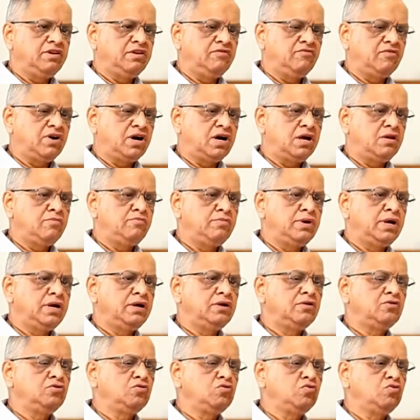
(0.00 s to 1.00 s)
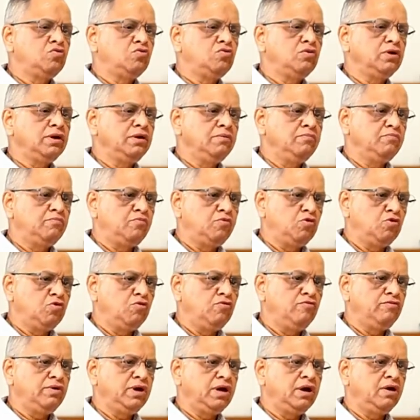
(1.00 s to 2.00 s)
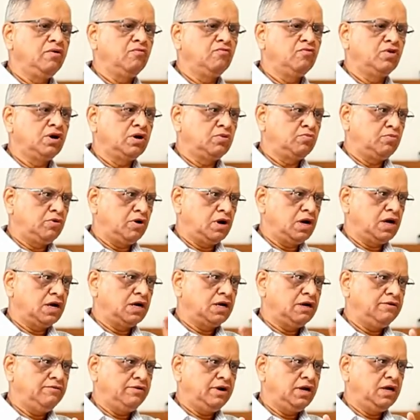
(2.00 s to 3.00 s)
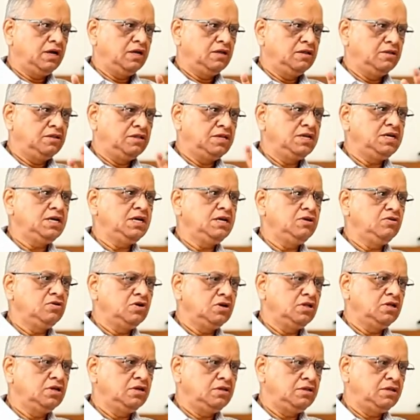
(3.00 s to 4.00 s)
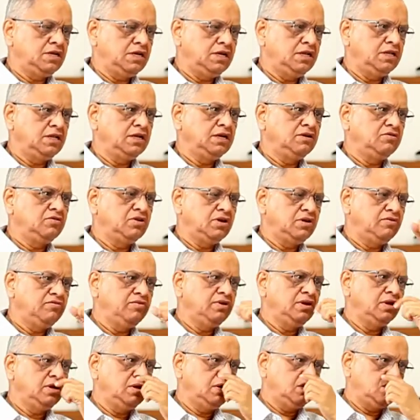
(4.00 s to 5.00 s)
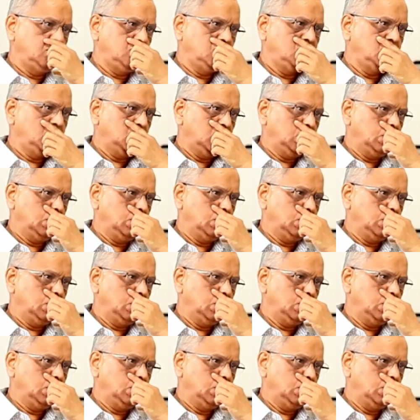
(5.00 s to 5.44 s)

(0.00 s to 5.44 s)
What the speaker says: environment through improving work productivity. These are the three things that we need to do.